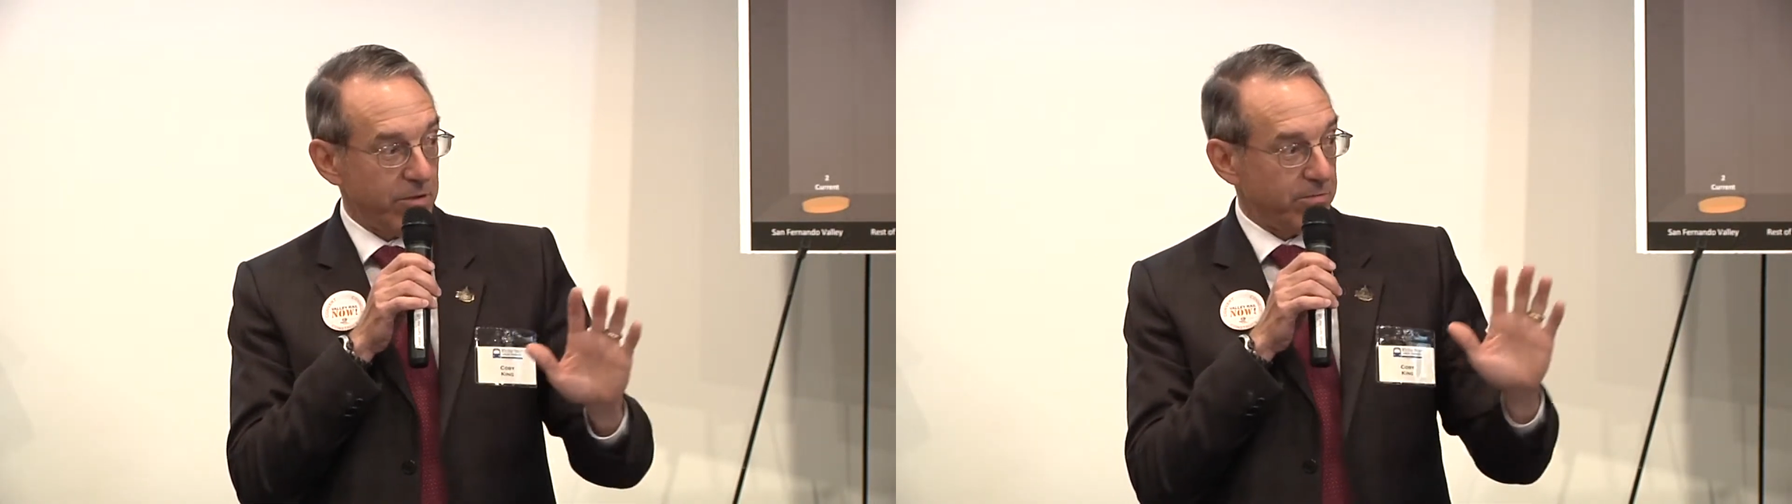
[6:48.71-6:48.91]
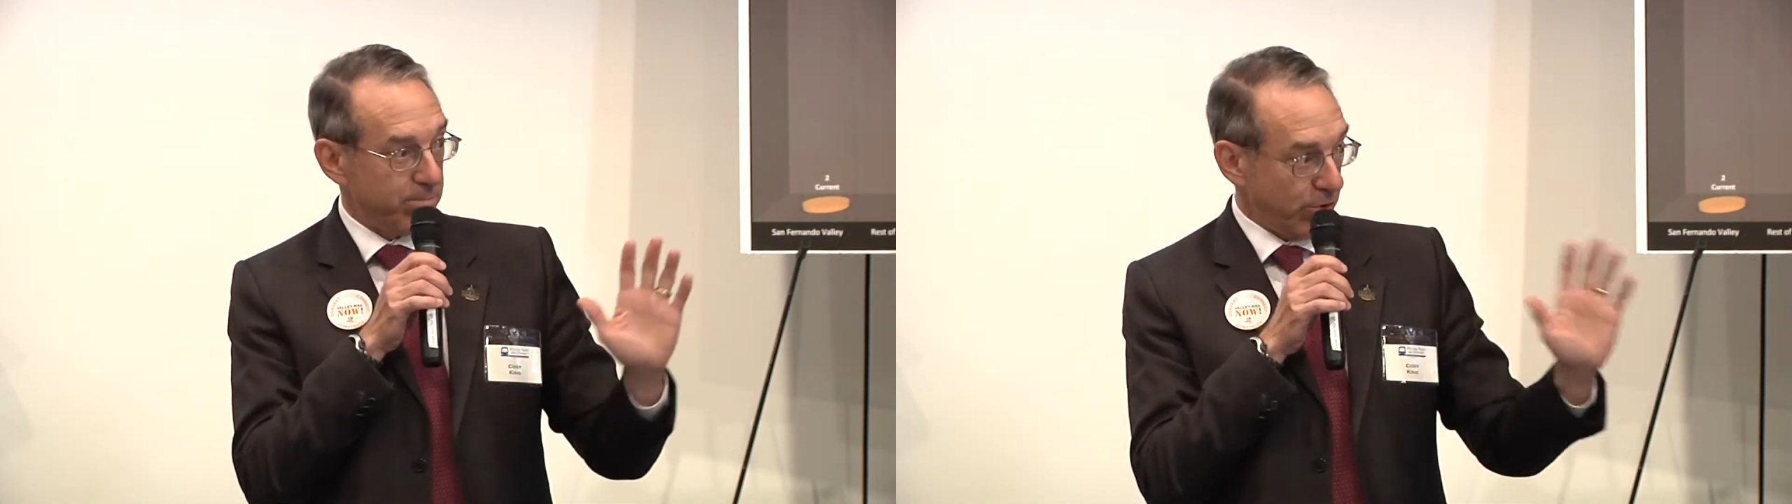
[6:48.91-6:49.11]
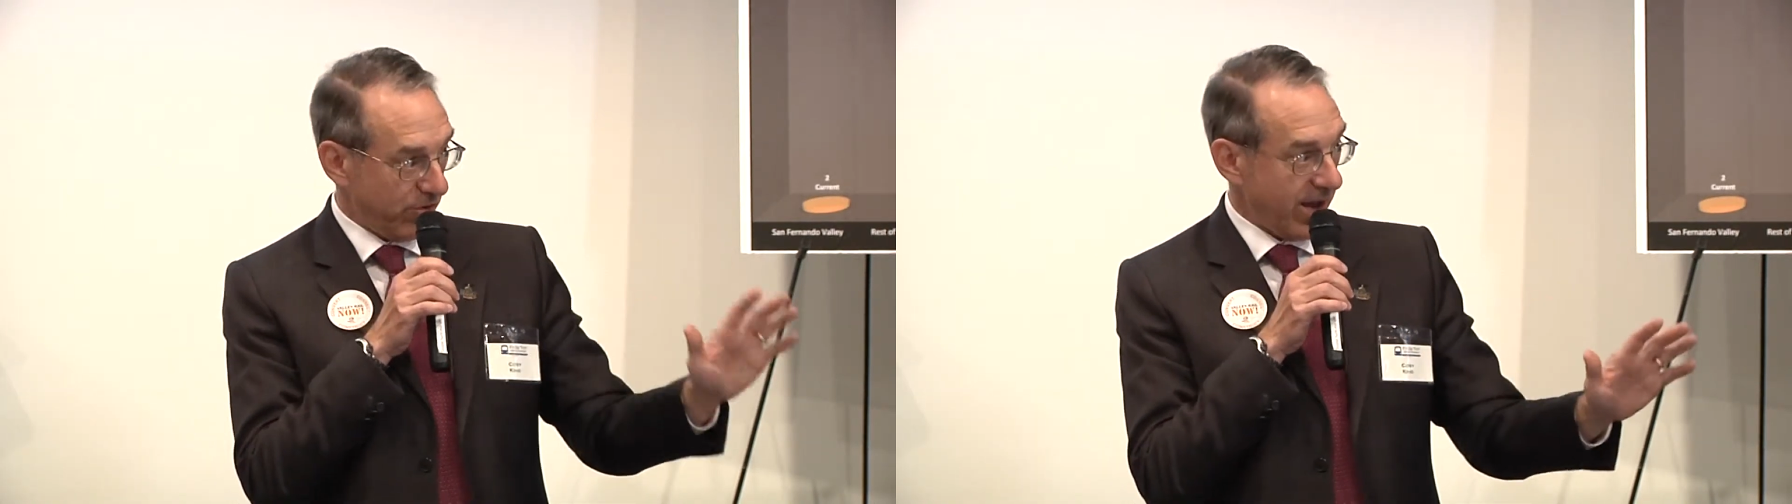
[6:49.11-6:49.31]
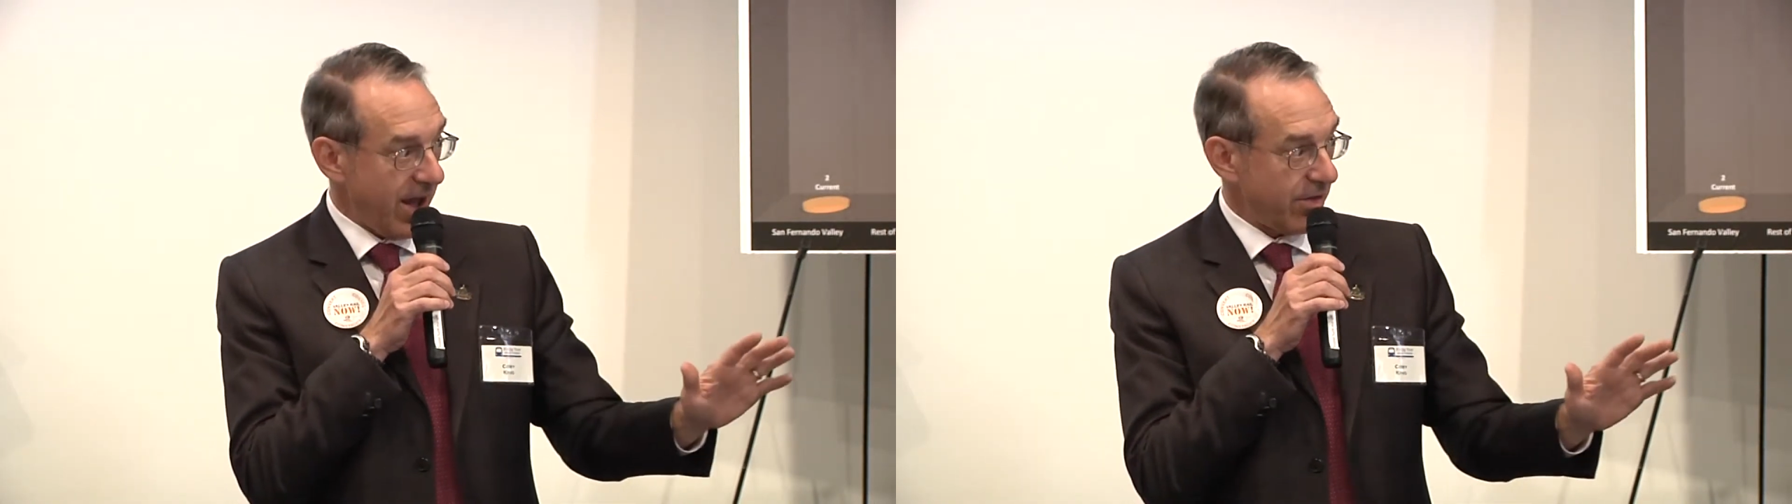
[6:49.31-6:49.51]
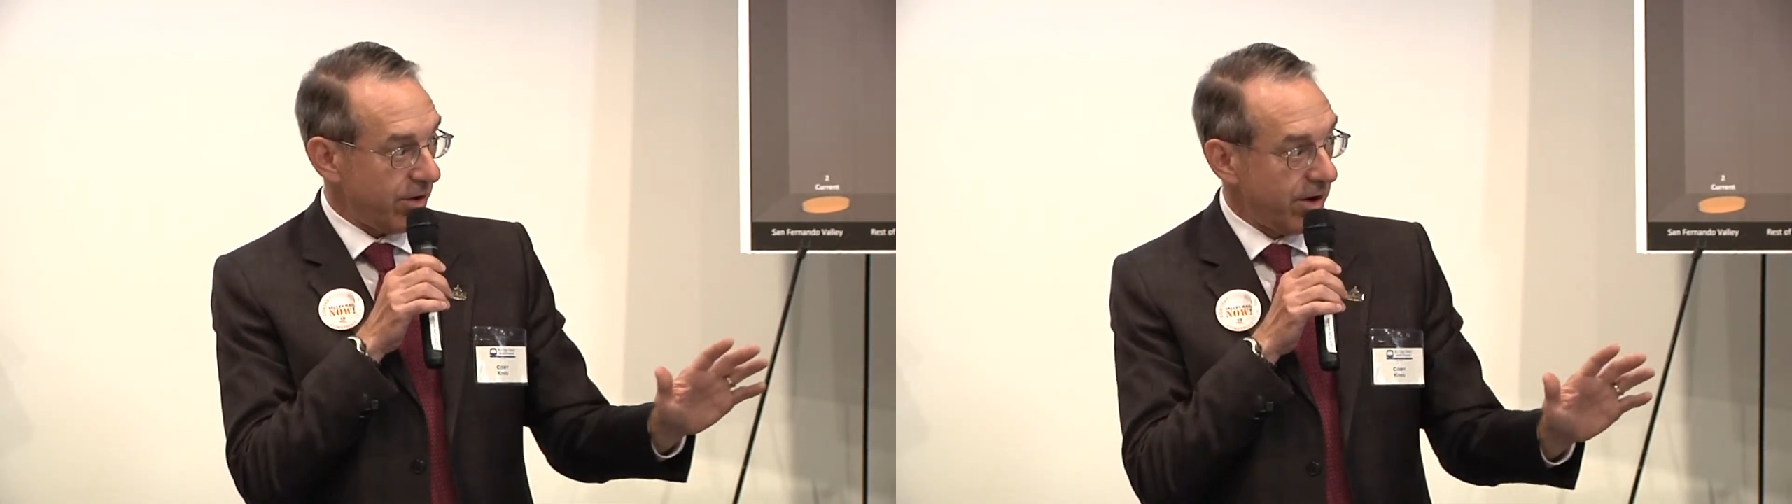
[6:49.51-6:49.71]
was put
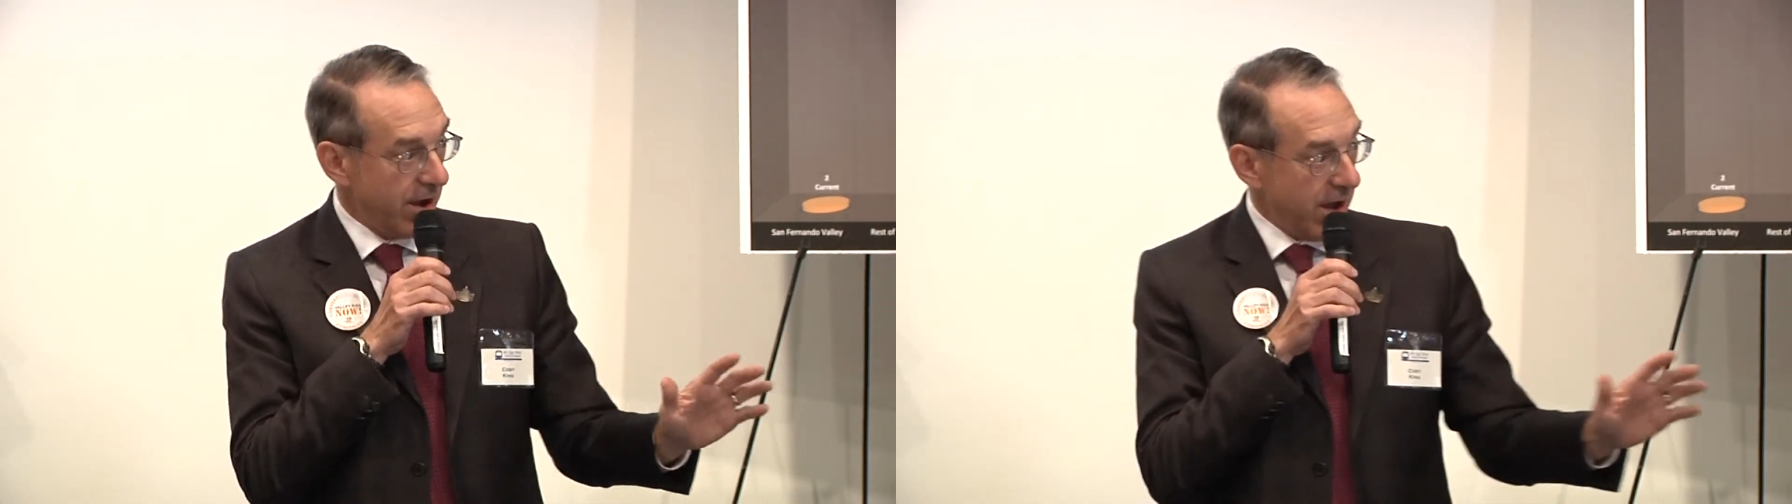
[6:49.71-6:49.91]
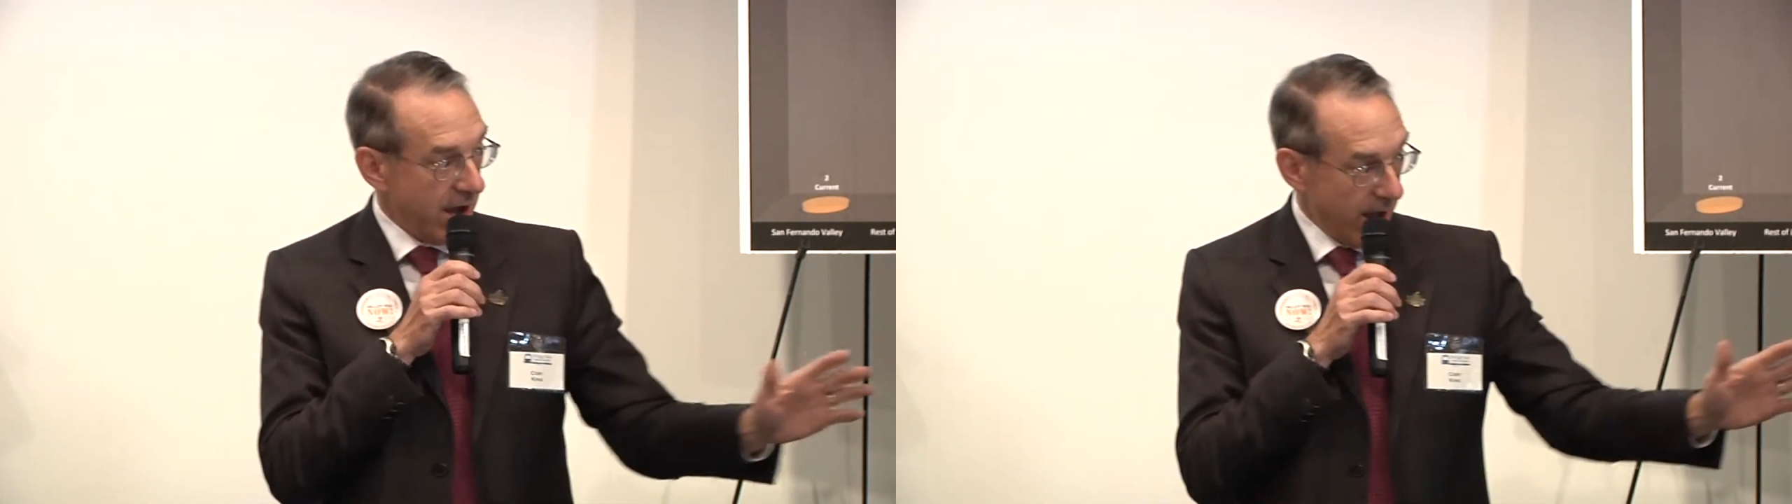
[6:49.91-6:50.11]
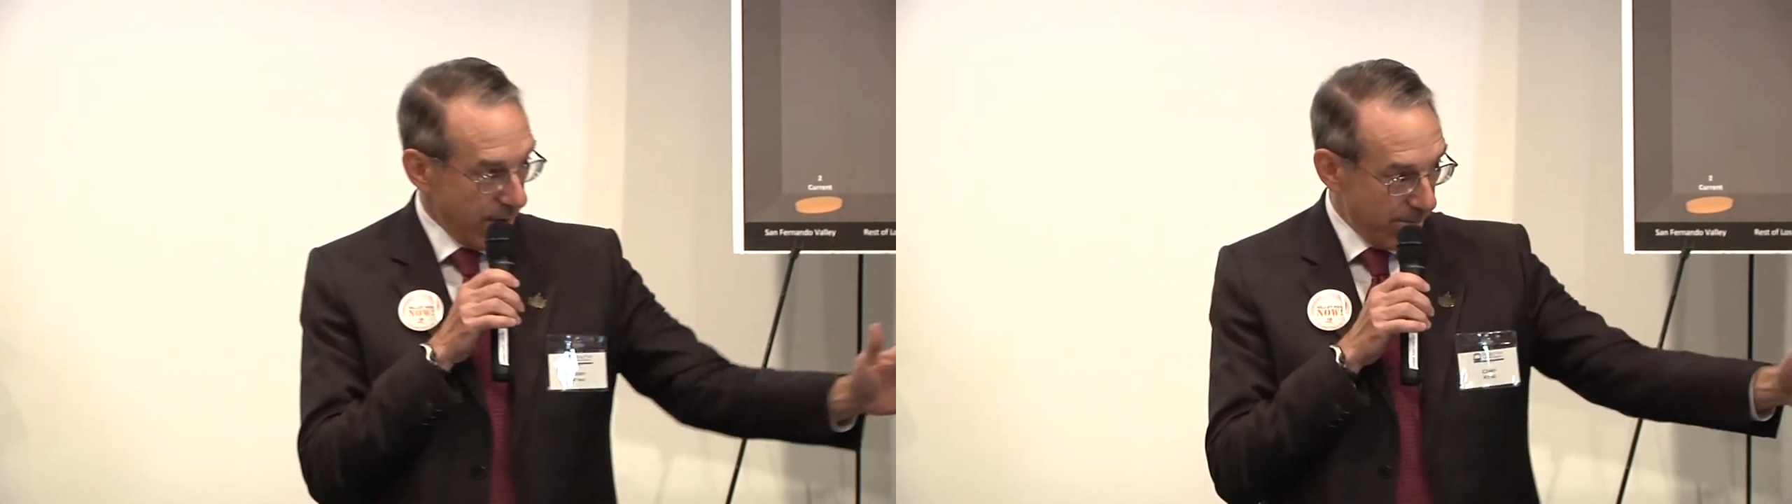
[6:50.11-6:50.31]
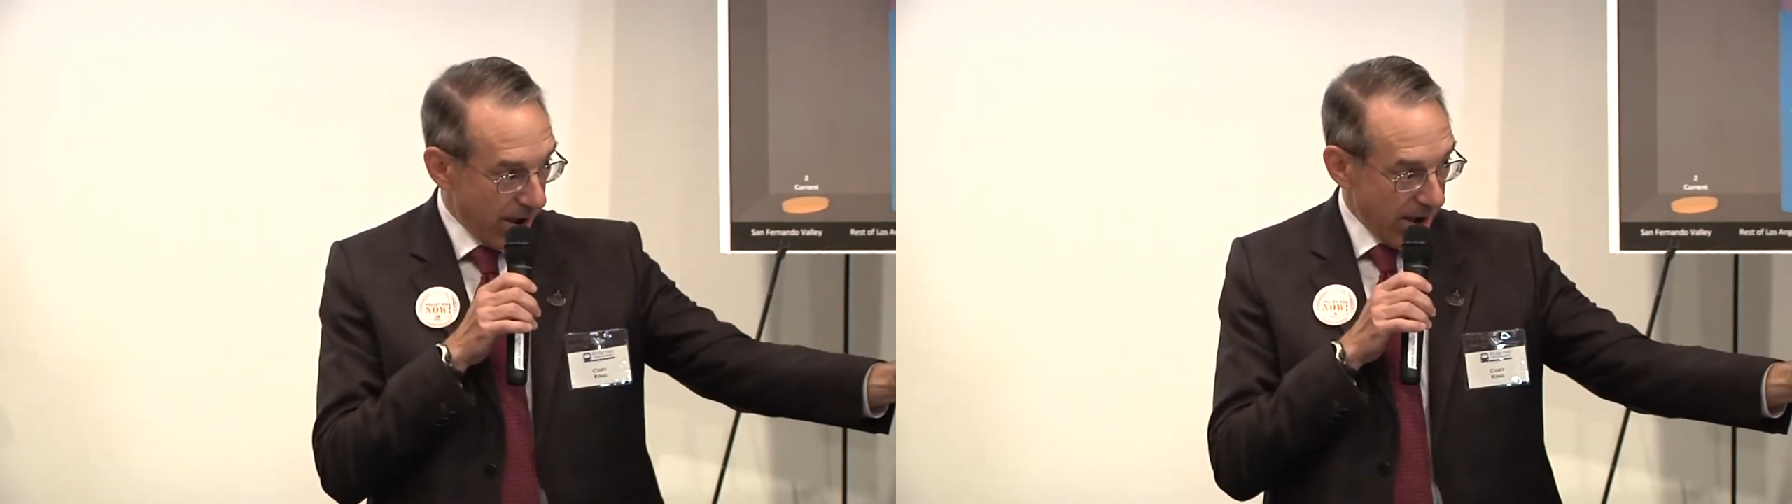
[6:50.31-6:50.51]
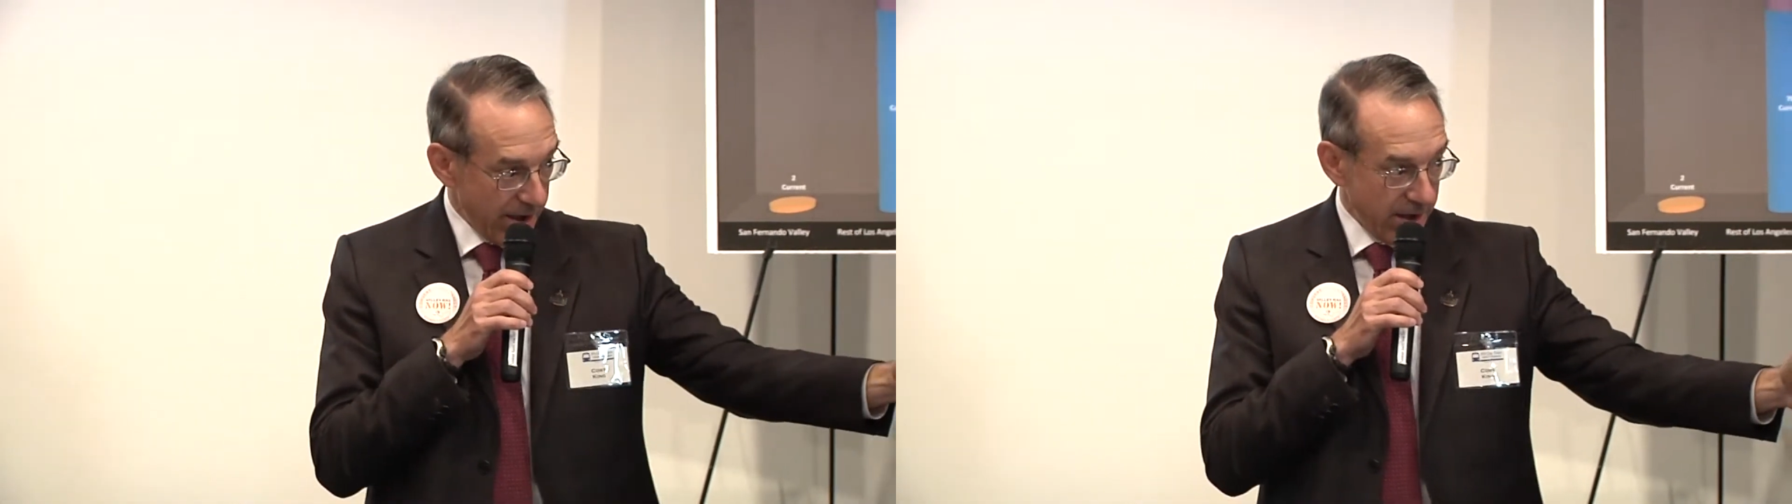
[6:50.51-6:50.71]
together
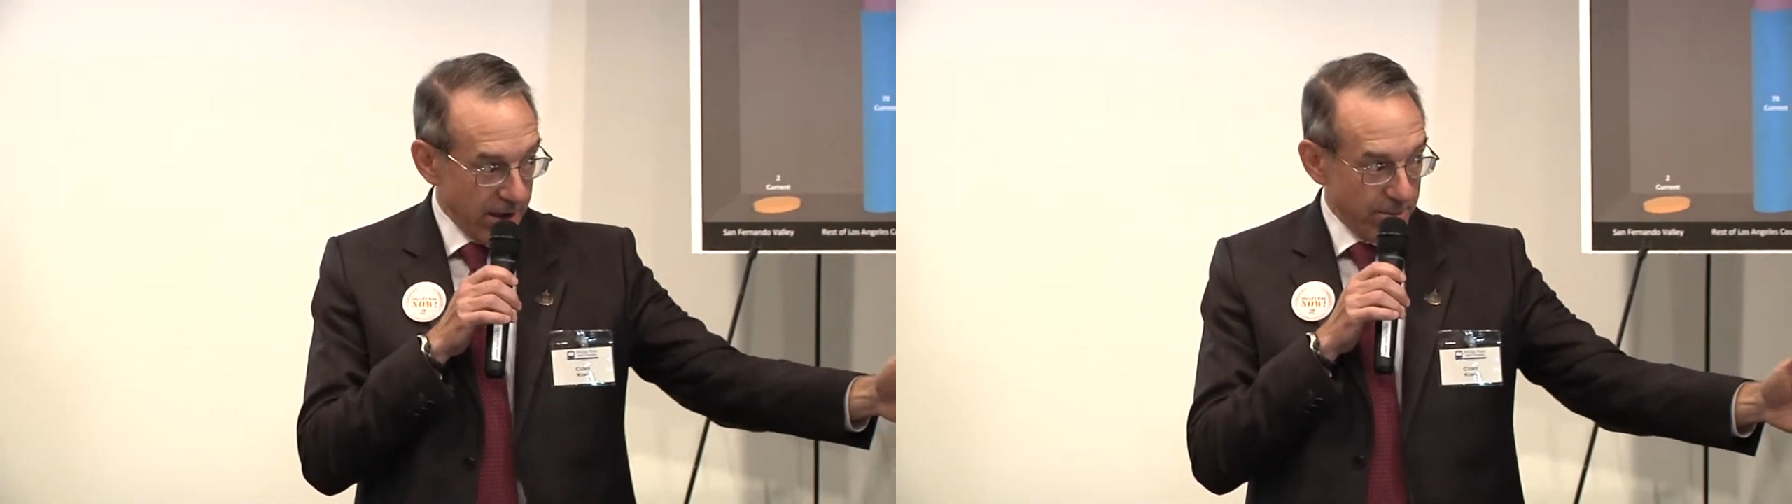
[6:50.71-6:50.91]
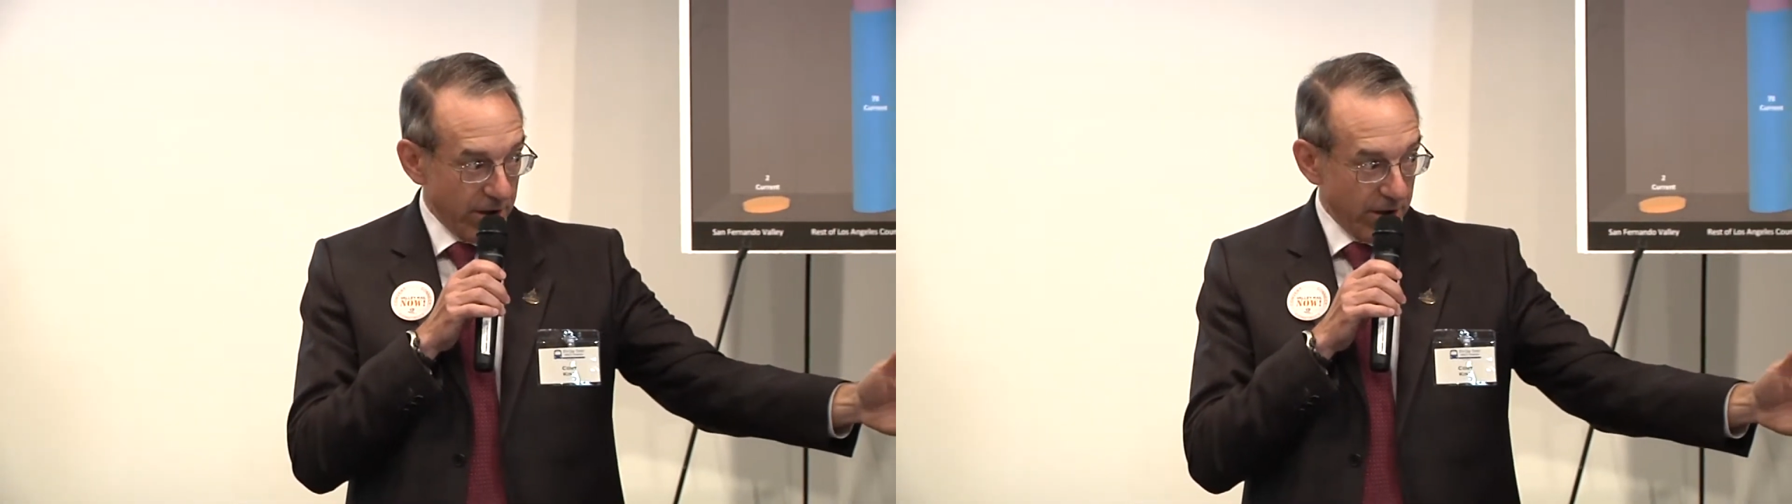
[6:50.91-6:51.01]
by